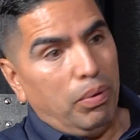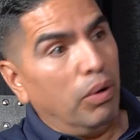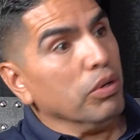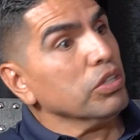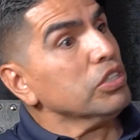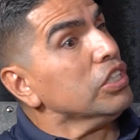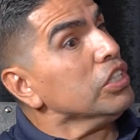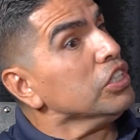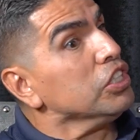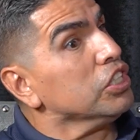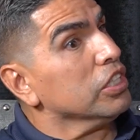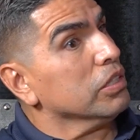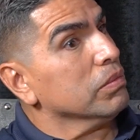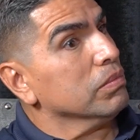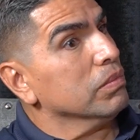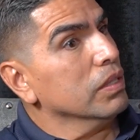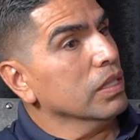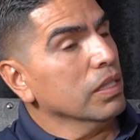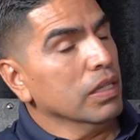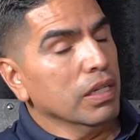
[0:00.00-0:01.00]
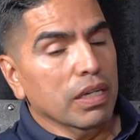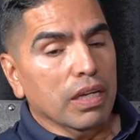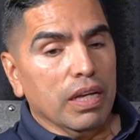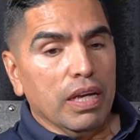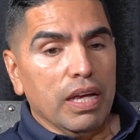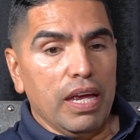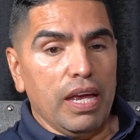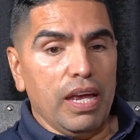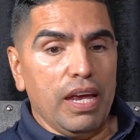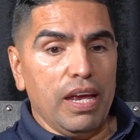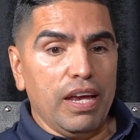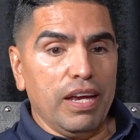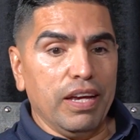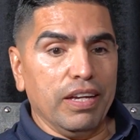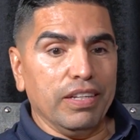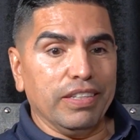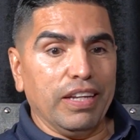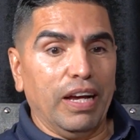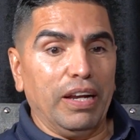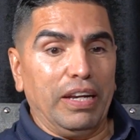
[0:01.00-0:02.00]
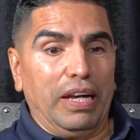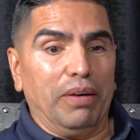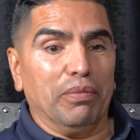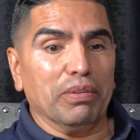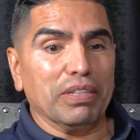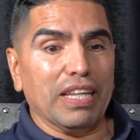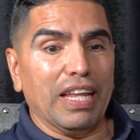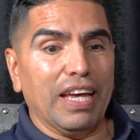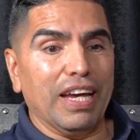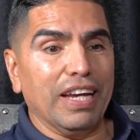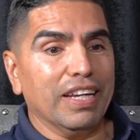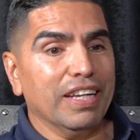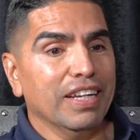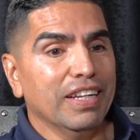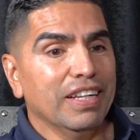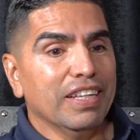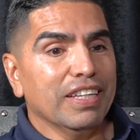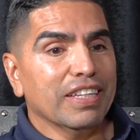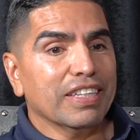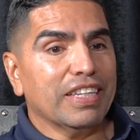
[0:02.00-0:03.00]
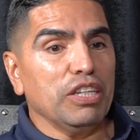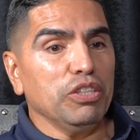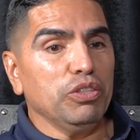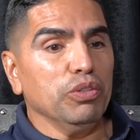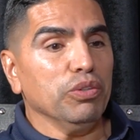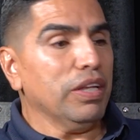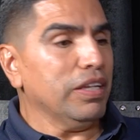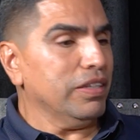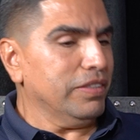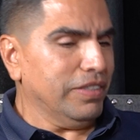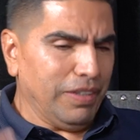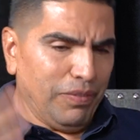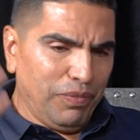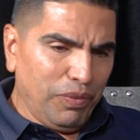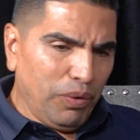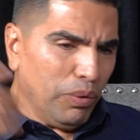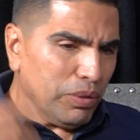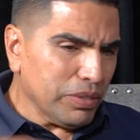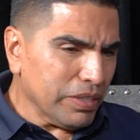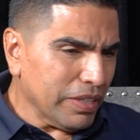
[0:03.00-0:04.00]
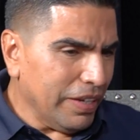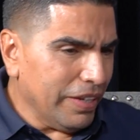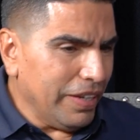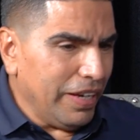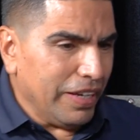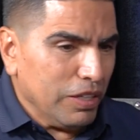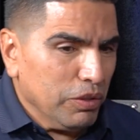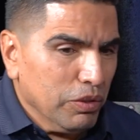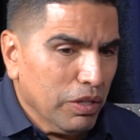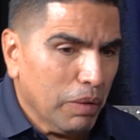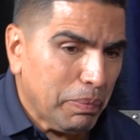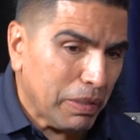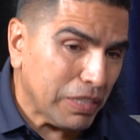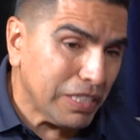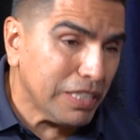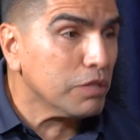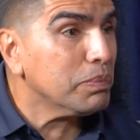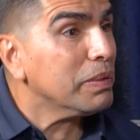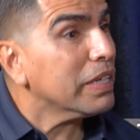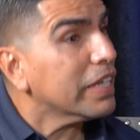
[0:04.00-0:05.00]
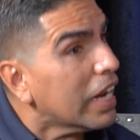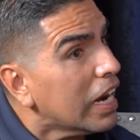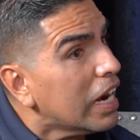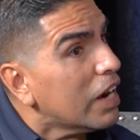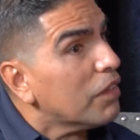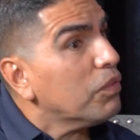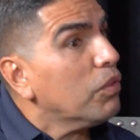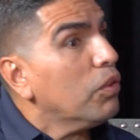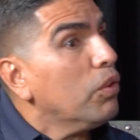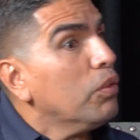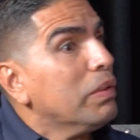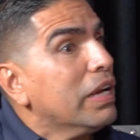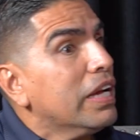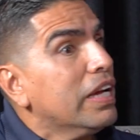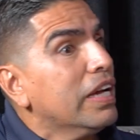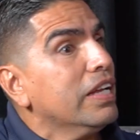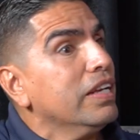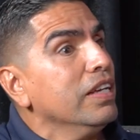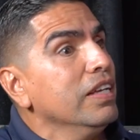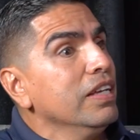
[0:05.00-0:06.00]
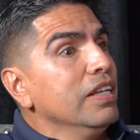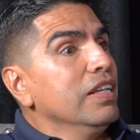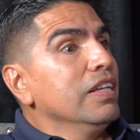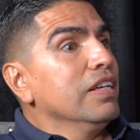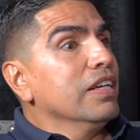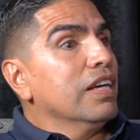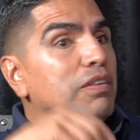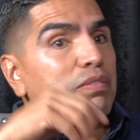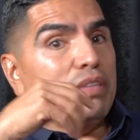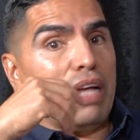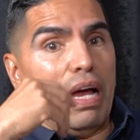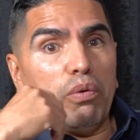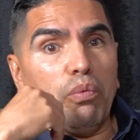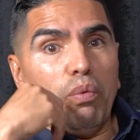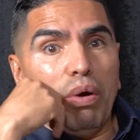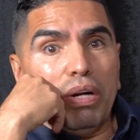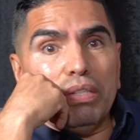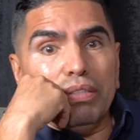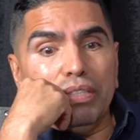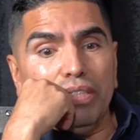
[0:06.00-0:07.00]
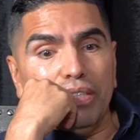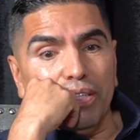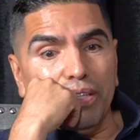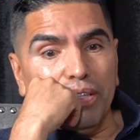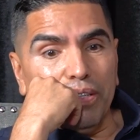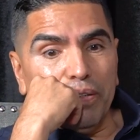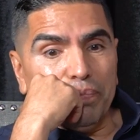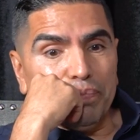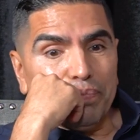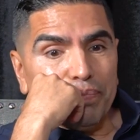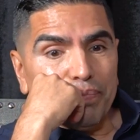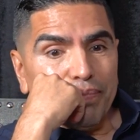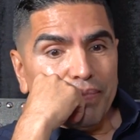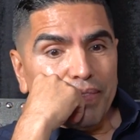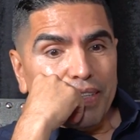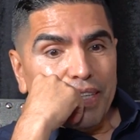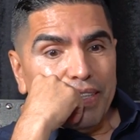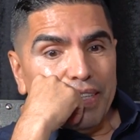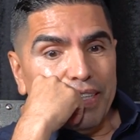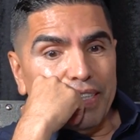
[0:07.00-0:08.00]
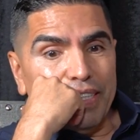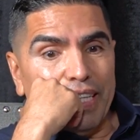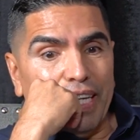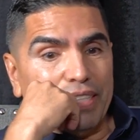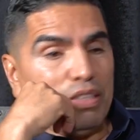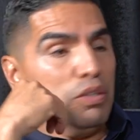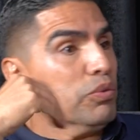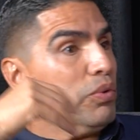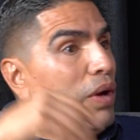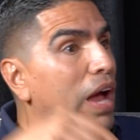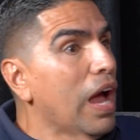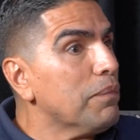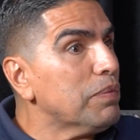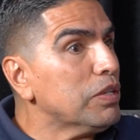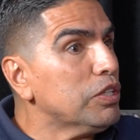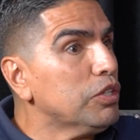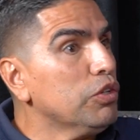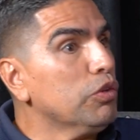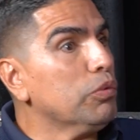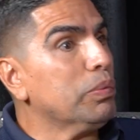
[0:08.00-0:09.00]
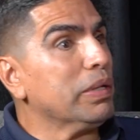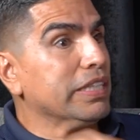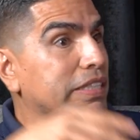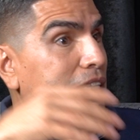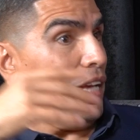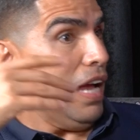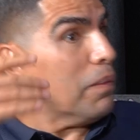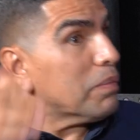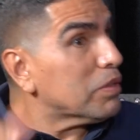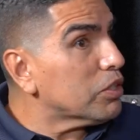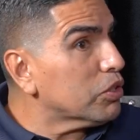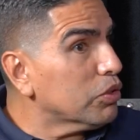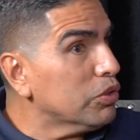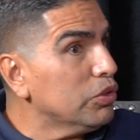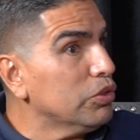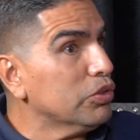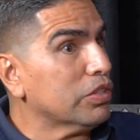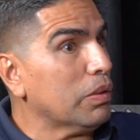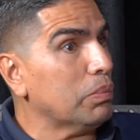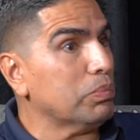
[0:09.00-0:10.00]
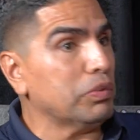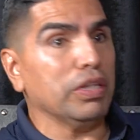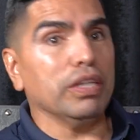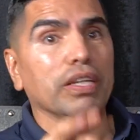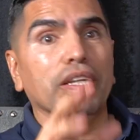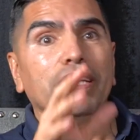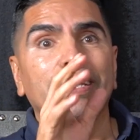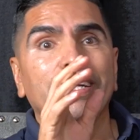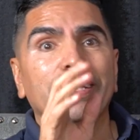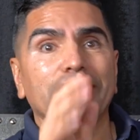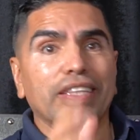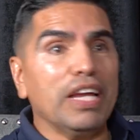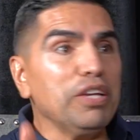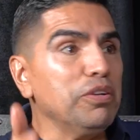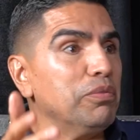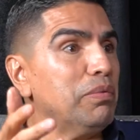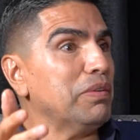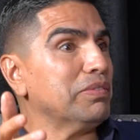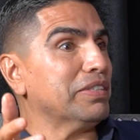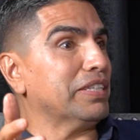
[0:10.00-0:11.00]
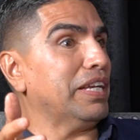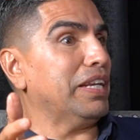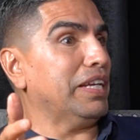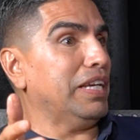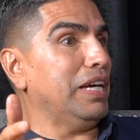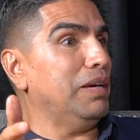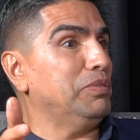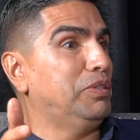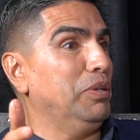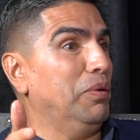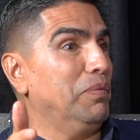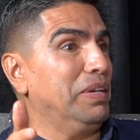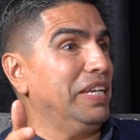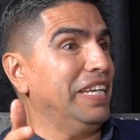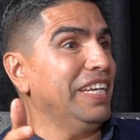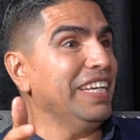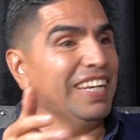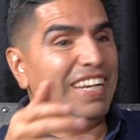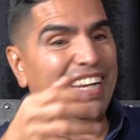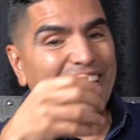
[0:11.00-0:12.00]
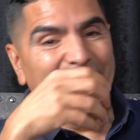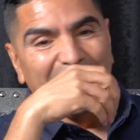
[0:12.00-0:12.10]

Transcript: boxing gym. And, and I was like, "Can you do this?" "Of course, I can do that, but just be careful, man. If I don't want, nothing to happen to you, because it happens to you something, then your mom's gonna come to me."